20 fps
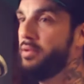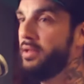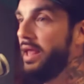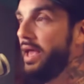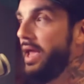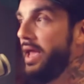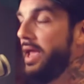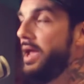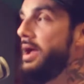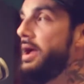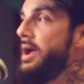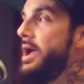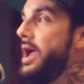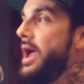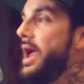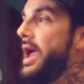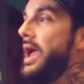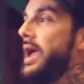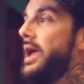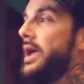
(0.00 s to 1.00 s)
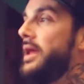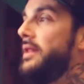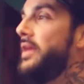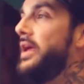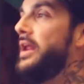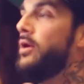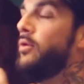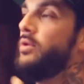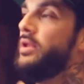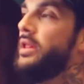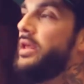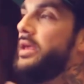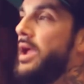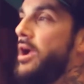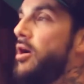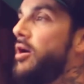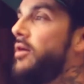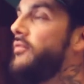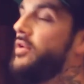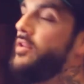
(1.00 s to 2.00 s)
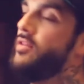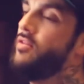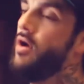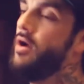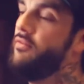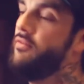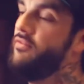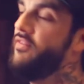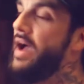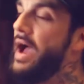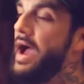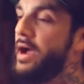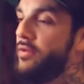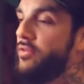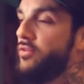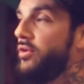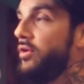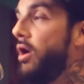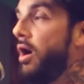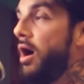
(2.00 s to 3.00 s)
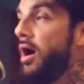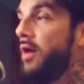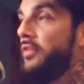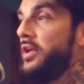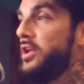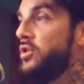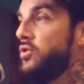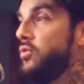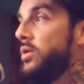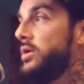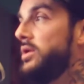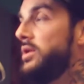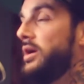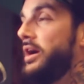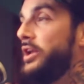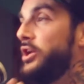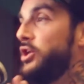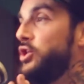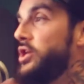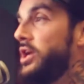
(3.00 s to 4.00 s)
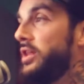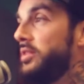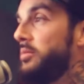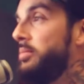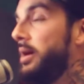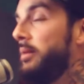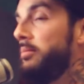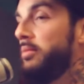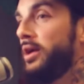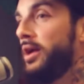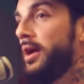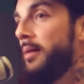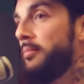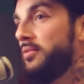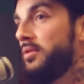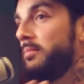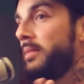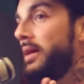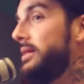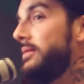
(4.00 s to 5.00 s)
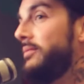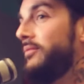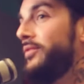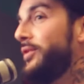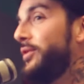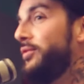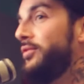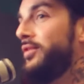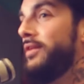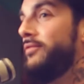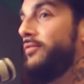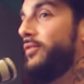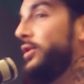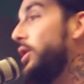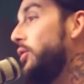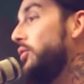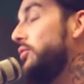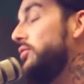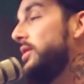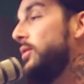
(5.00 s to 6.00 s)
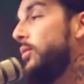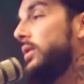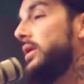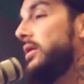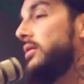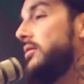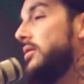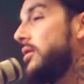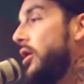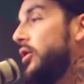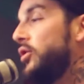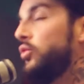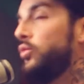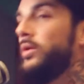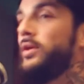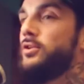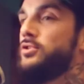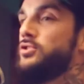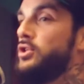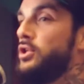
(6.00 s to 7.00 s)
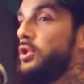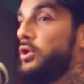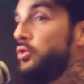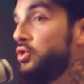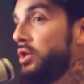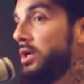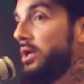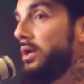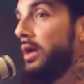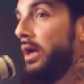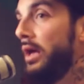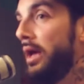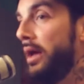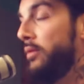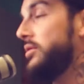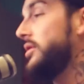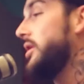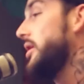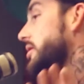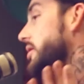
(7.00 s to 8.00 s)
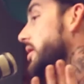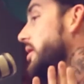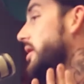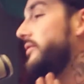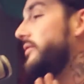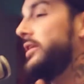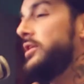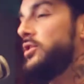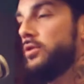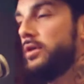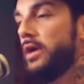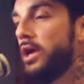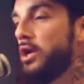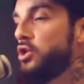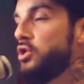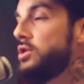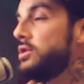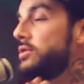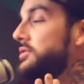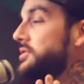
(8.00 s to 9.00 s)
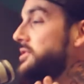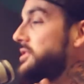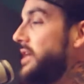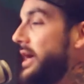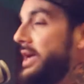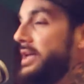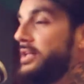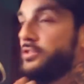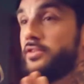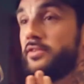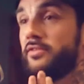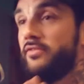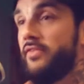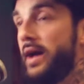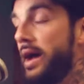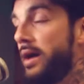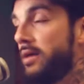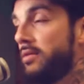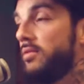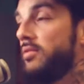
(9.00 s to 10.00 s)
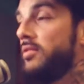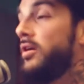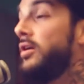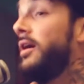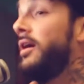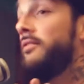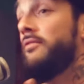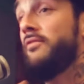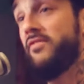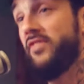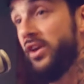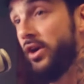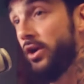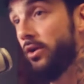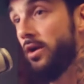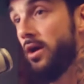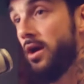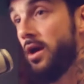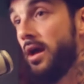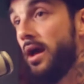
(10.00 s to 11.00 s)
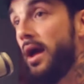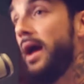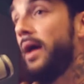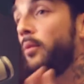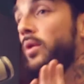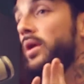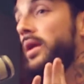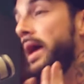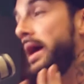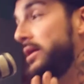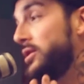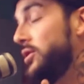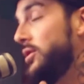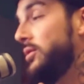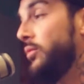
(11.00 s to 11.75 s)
in play, and they don't really care if it's off facts or not. They do it to kind of shut the public up, to make them feel safe and cozy, when it's not a real solution. It's not done off education or science or facts. It's done off fear. And when